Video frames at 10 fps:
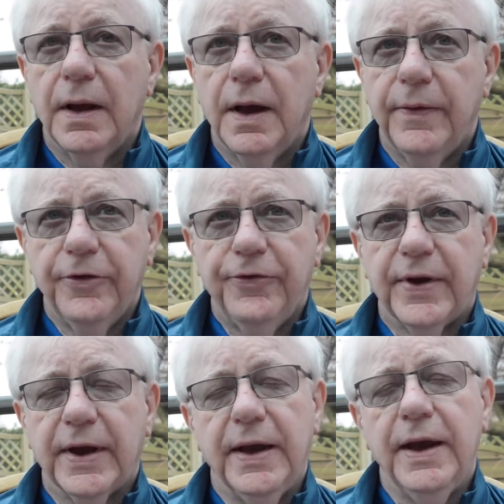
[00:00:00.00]
And this
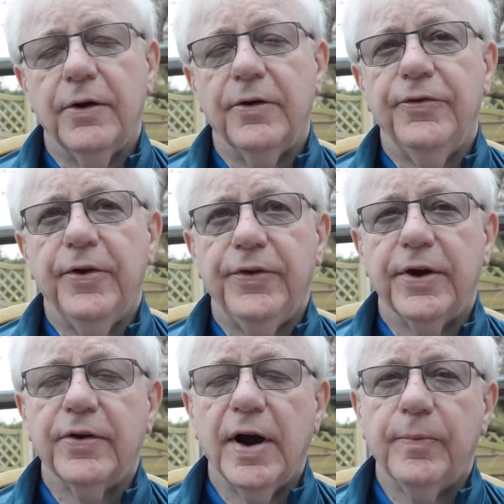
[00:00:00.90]
figure here of 50
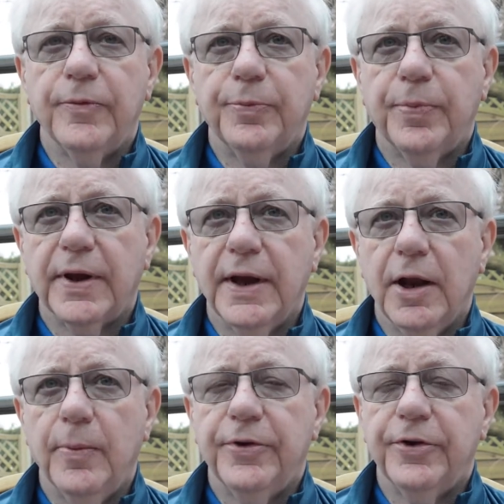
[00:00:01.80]
grams per
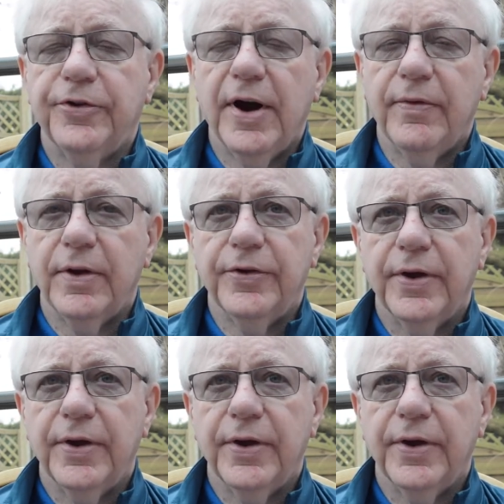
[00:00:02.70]
kilometre travelled